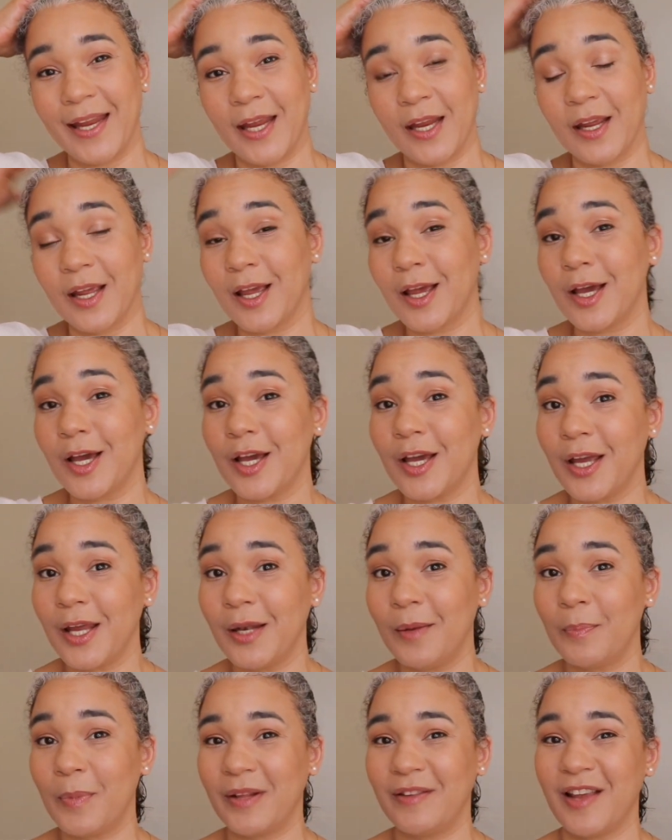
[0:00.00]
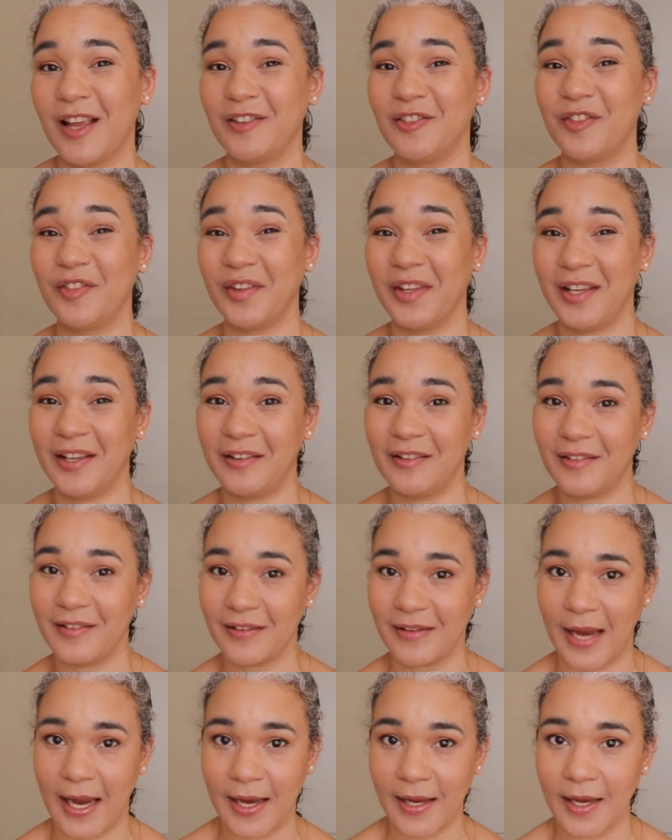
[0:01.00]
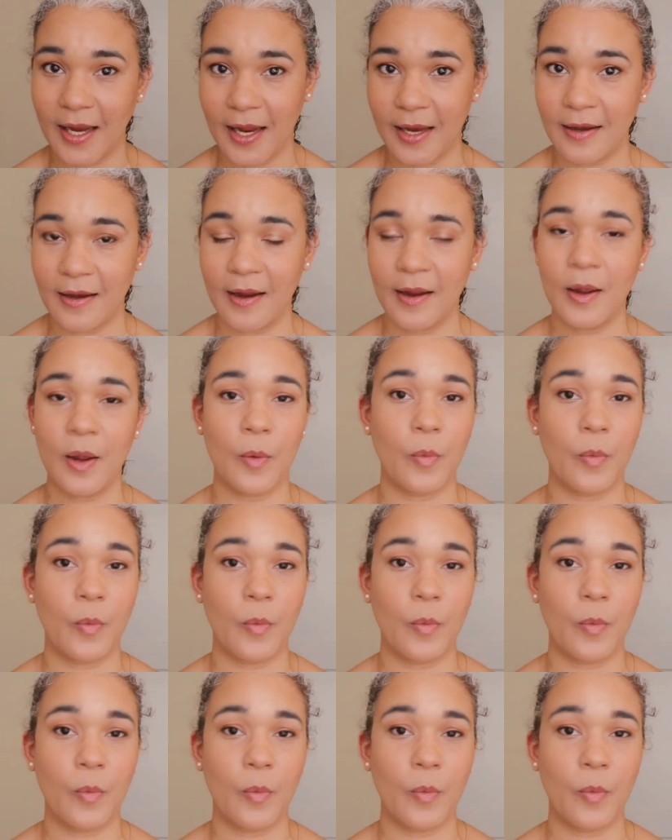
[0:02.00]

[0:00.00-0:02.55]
it could potentially stain it